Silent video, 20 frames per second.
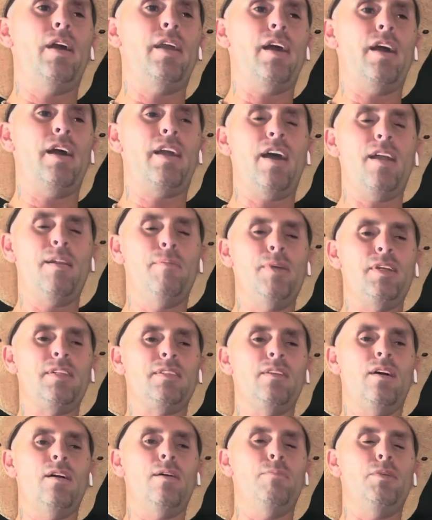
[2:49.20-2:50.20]
kind of
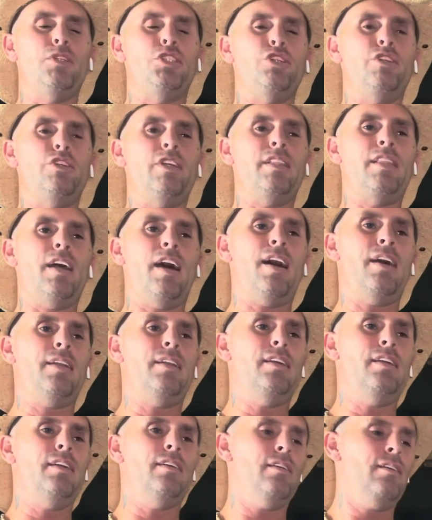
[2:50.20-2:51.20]
messed up, but you get the
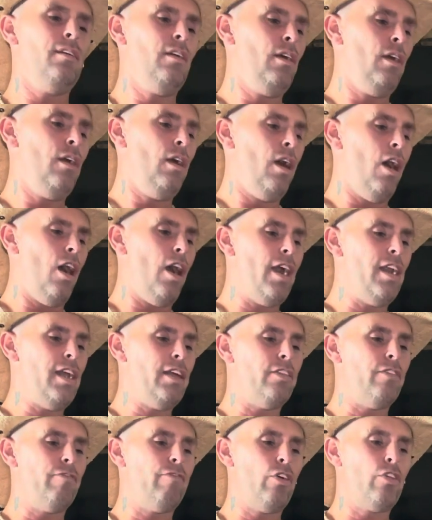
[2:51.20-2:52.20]
idea. All right,
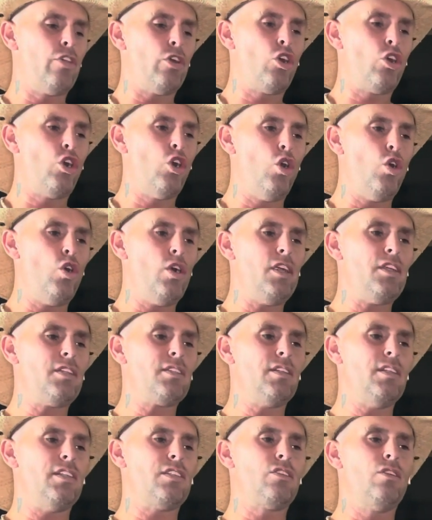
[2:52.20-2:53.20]
and for the
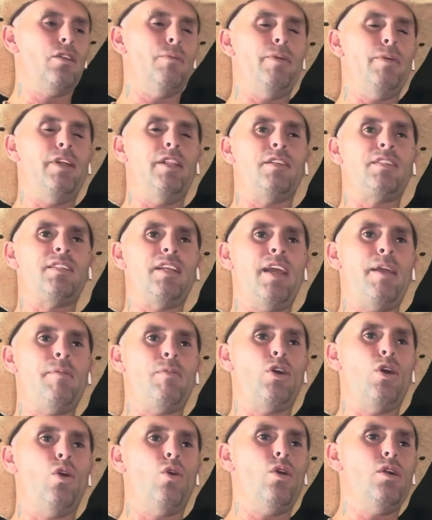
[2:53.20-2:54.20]
chorus, it's gonna be the
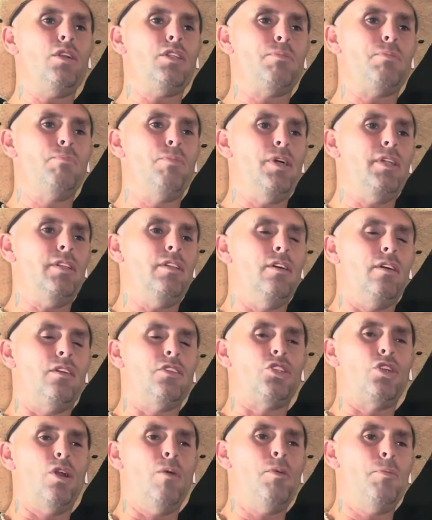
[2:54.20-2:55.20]
same chords, but the
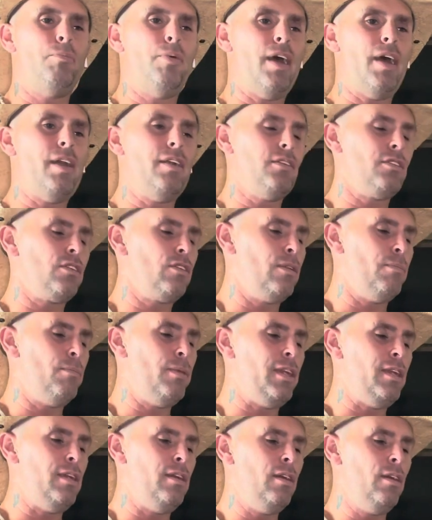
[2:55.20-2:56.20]
strumming pattern is gonna
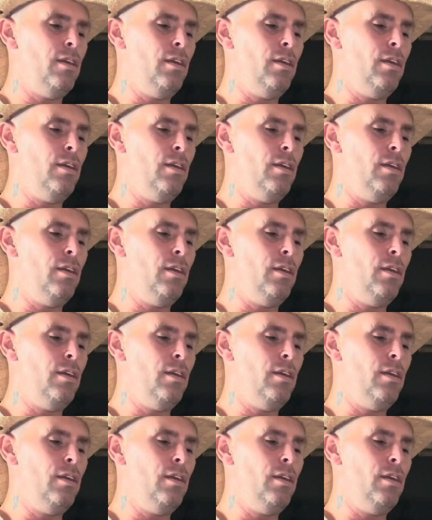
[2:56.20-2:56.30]
be.